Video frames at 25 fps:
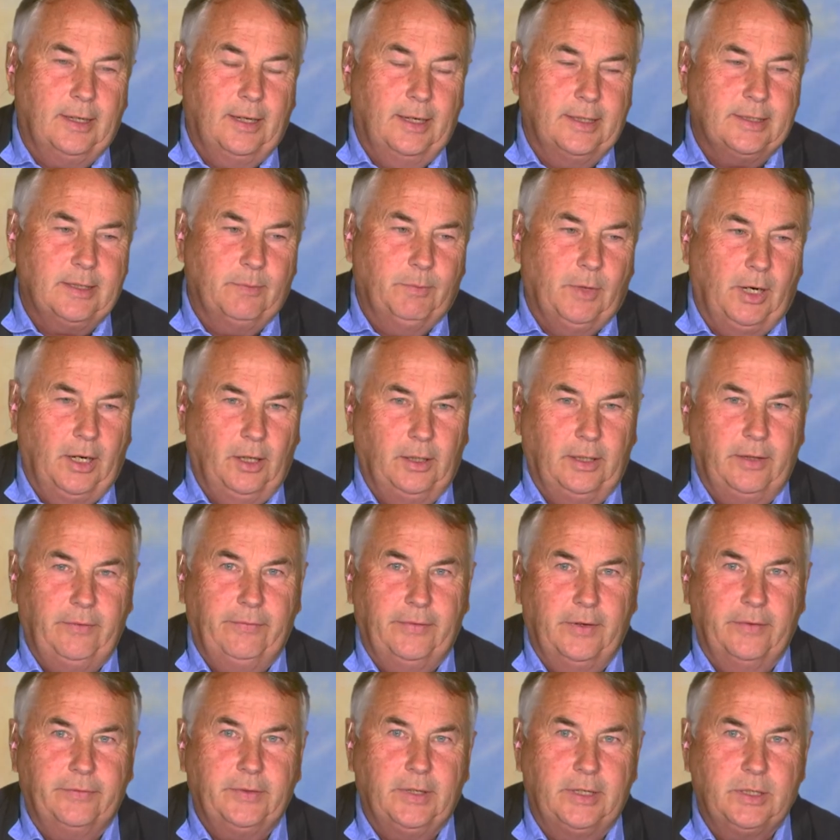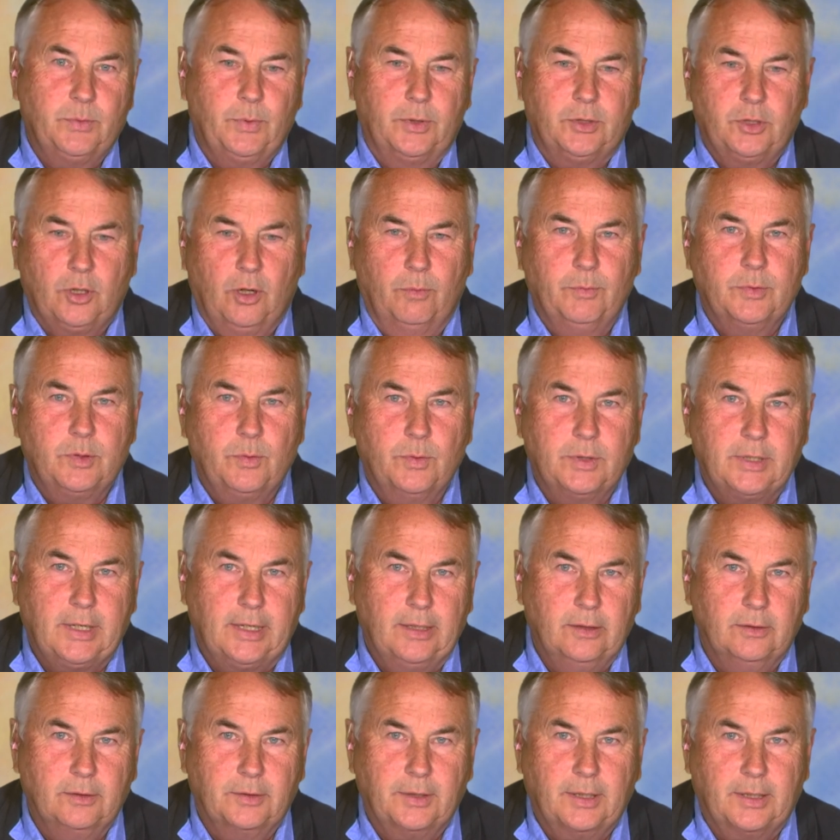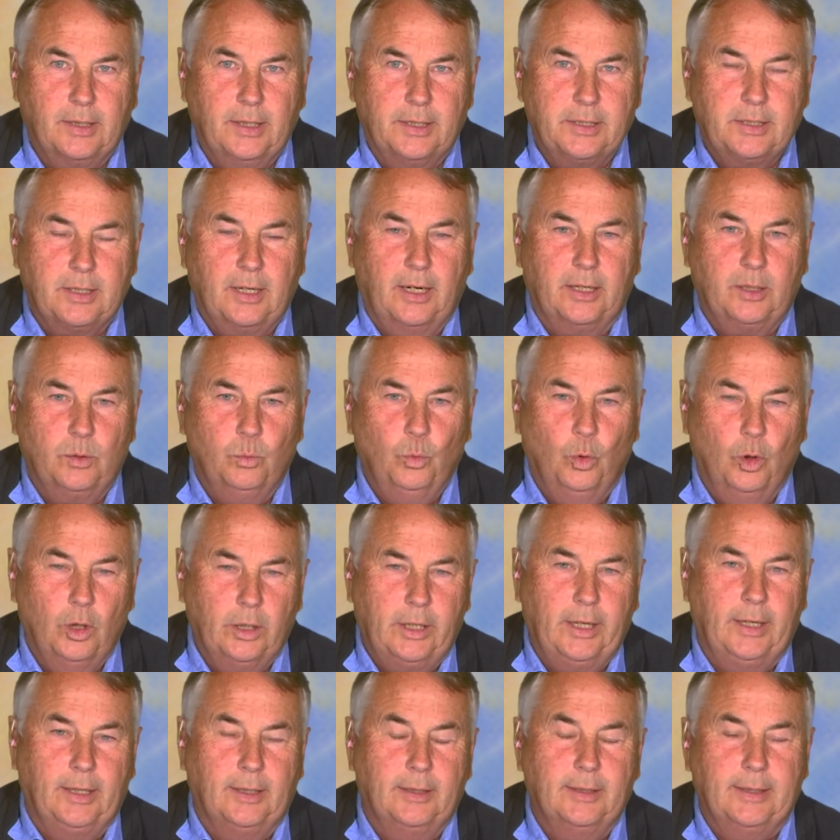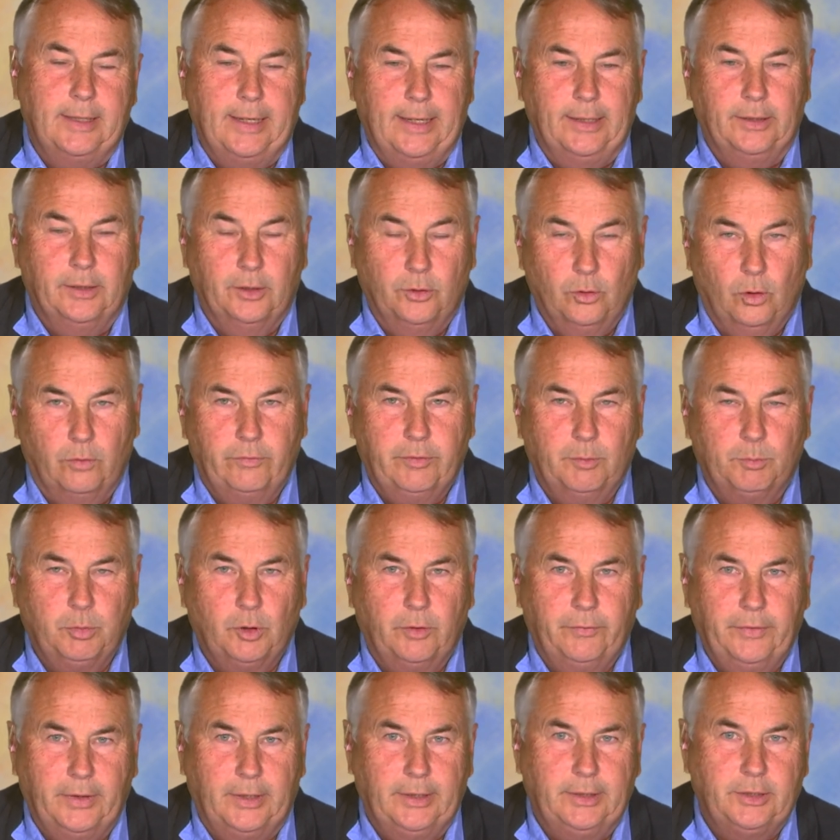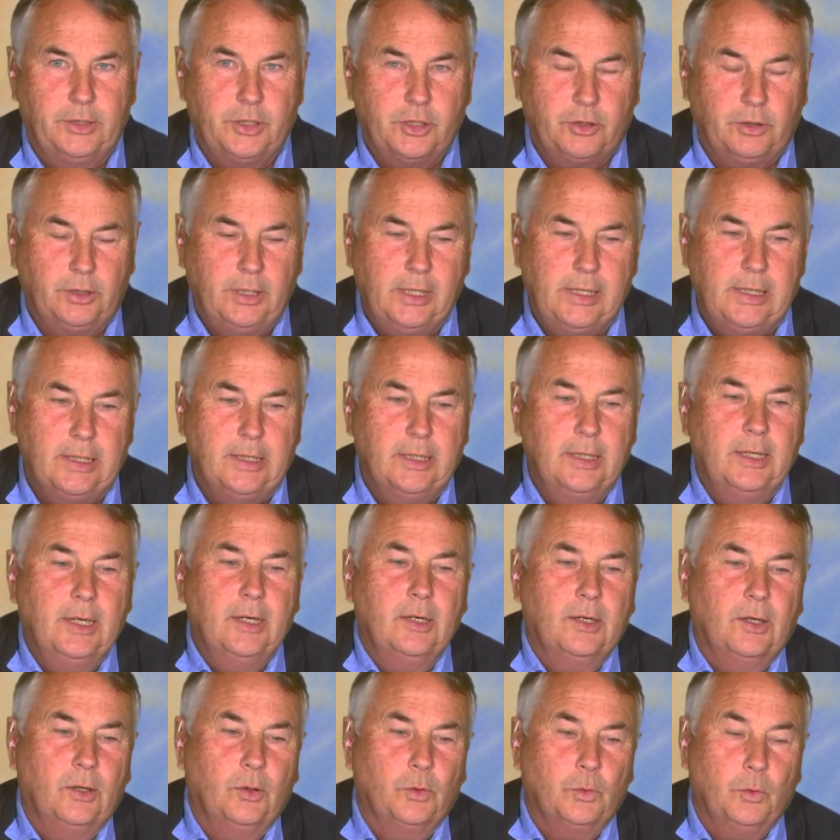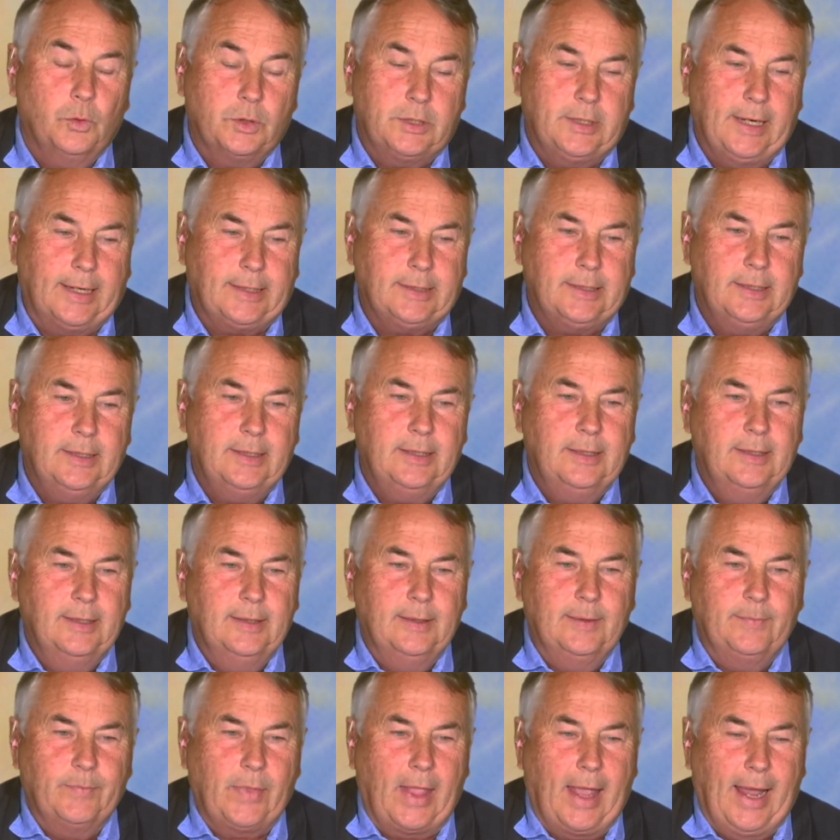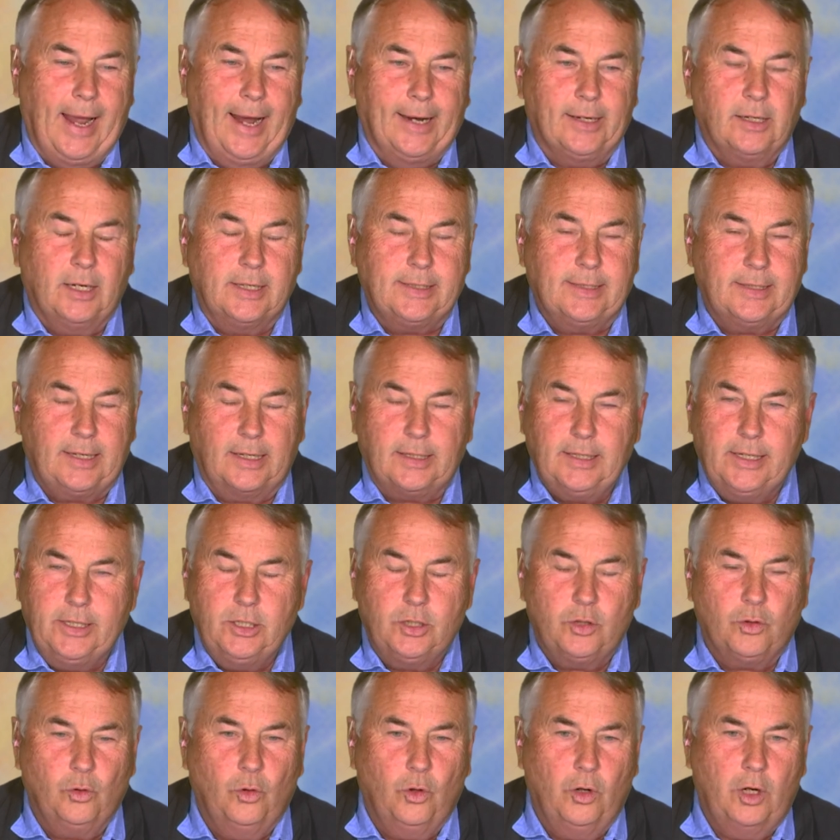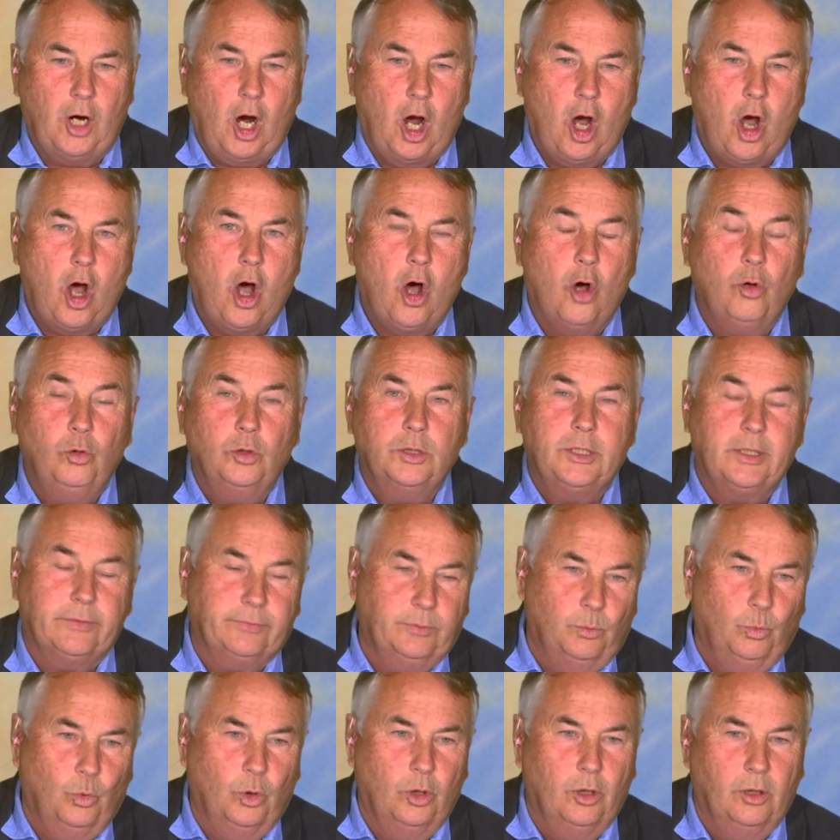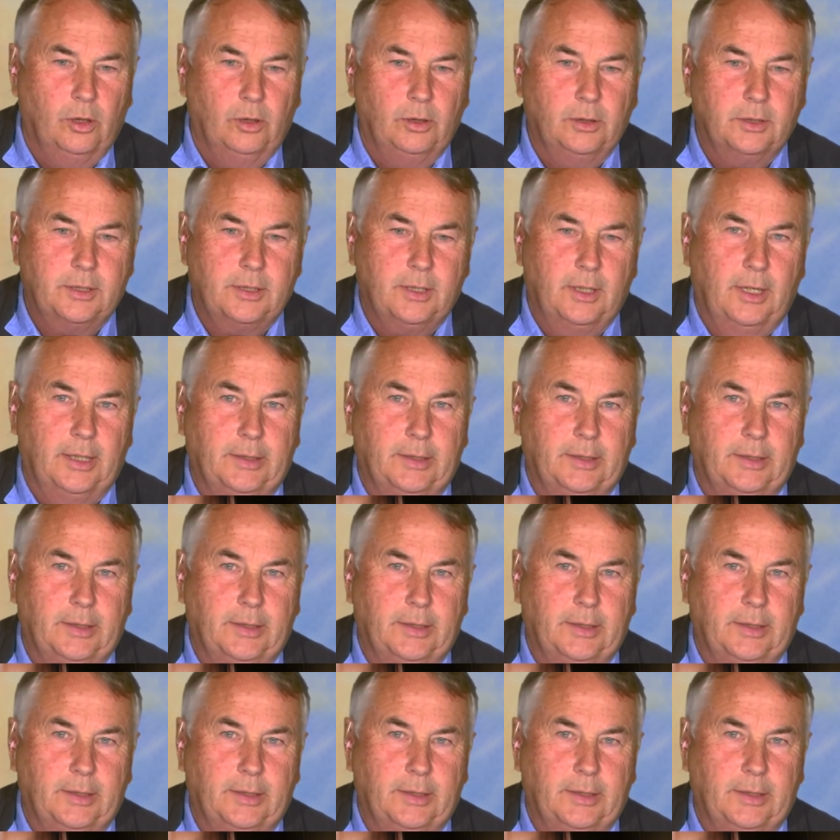I was in my early fifties when Thomas was killed that I started working in the not-for-profit industry or, or sector, and I suddenly saw a whole different world.